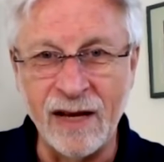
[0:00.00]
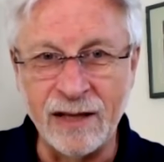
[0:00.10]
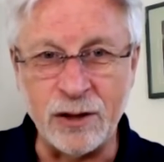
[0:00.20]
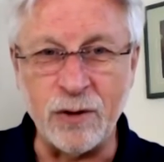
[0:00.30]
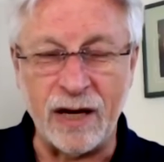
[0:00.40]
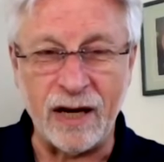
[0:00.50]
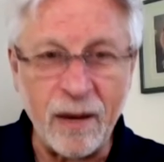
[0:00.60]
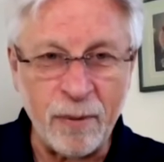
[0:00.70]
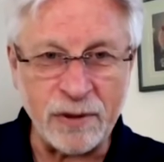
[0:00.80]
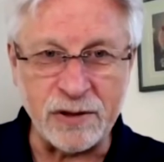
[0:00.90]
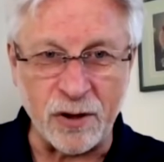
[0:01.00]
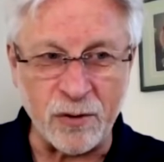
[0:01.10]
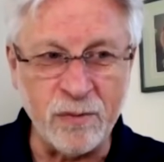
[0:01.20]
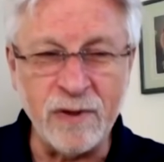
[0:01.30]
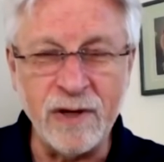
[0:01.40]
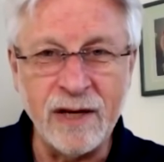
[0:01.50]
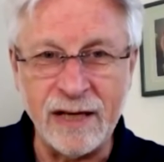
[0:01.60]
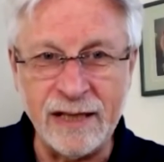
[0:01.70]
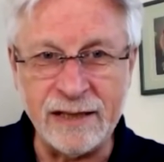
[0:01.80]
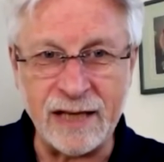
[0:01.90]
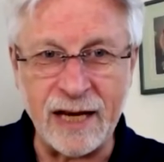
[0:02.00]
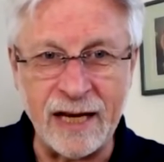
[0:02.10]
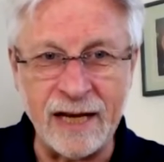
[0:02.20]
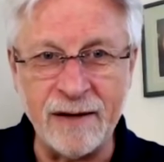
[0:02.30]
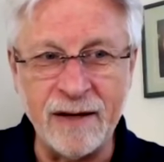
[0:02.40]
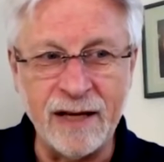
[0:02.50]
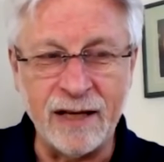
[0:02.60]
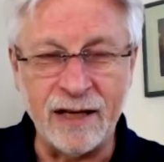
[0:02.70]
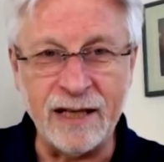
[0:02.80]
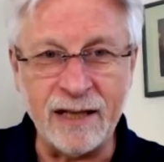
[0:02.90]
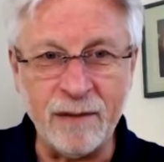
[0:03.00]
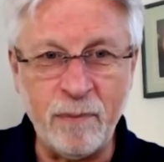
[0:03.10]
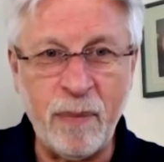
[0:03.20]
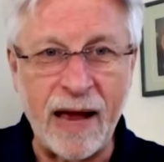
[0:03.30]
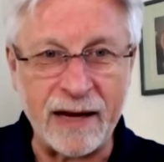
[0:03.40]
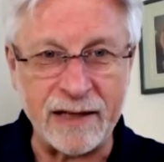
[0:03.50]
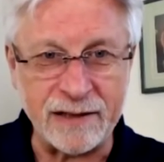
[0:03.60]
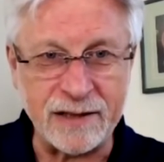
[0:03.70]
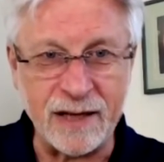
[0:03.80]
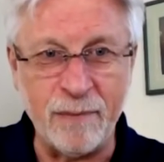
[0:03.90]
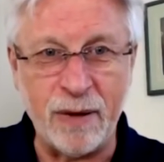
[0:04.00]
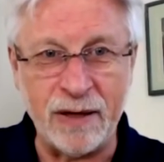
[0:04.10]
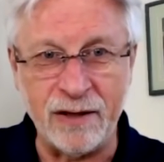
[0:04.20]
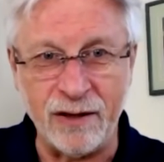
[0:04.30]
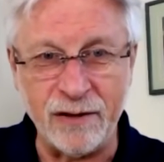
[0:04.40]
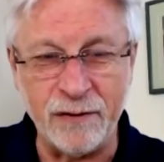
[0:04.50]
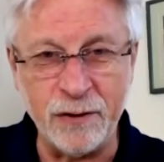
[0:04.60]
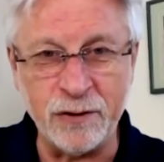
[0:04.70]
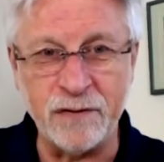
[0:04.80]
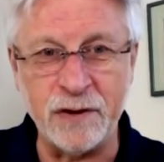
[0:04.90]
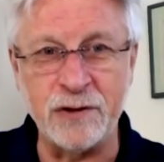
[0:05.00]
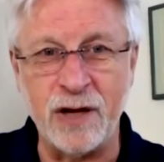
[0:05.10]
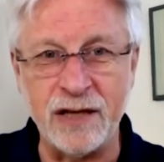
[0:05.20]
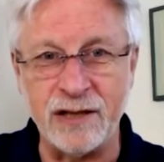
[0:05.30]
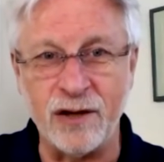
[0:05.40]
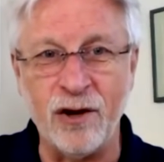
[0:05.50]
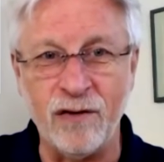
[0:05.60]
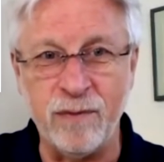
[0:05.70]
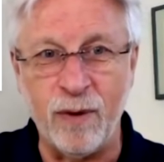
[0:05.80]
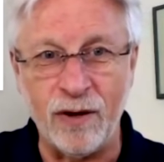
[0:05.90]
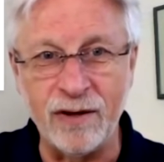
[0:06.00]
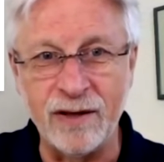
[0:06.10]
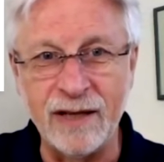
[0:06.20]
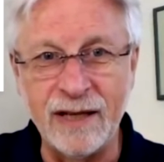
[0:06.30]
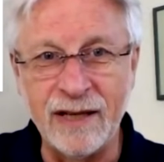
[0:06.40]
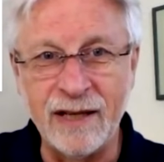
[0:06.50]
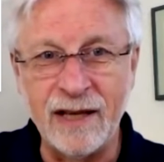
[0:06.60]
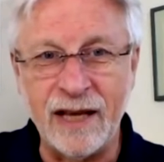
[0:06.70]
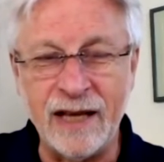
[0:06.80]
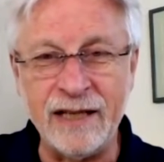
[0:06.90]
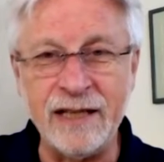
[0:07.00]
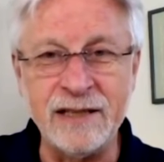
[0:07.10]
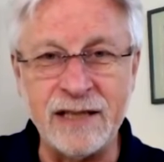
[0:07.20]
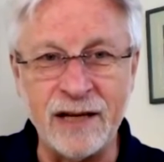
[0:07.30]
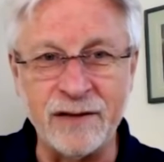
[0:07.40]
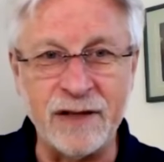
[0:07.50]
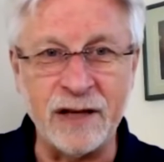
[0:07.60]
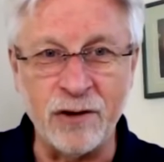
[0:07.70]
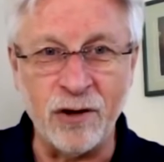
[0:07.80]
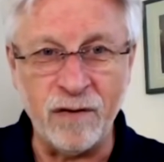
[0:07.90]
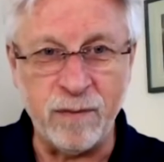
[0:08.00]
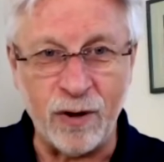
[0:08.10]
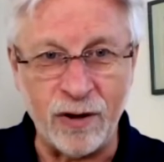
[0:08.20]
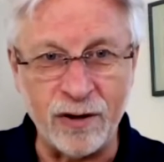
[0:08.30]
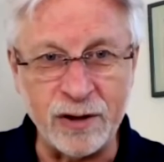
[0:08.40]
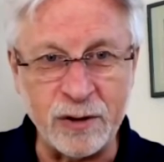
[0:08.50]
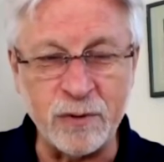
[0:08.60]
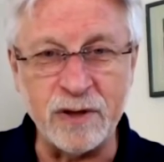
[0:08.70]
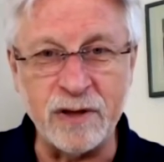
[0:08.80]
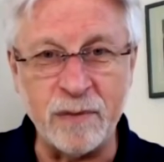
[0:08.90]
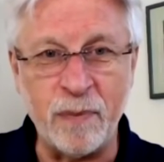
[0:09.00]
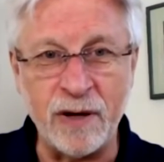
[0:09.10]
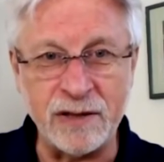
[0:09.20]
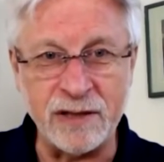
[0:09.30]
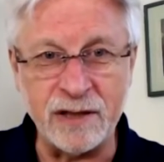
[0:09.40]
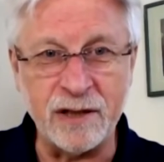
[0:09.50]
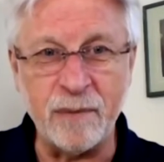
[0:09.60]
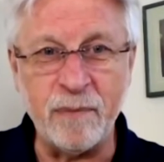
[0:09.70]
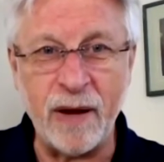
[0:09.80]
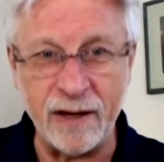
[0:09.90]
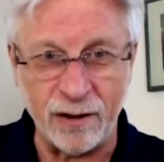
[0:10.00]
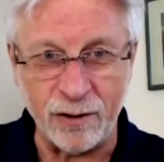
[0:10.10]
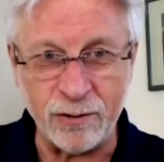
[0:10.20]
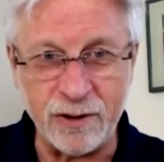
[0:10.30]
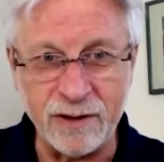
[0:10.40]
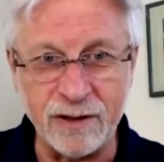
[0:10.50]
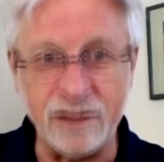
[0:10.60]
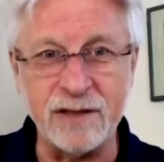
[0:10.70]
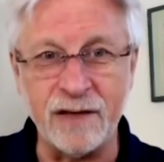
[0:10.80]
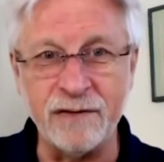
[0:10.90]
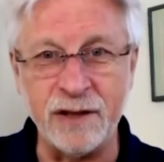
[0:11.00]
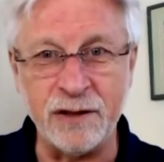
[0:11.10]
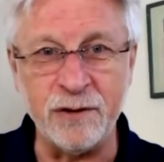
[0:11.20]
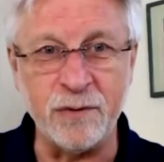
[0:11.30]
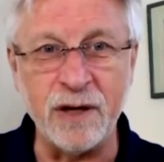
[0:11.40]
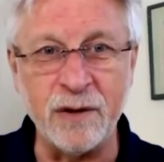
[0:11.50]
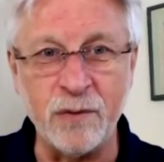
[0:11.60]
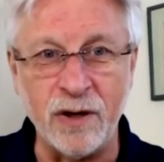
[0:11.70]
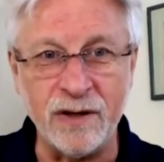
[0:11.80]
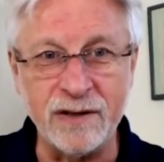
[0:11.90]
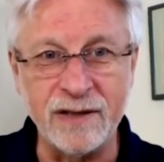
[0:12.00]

So a liposome is a little packet, a bundle. If you could visualize a golf ball, and inside of that golf ball, you would deposit the payload, the stuff that you really want.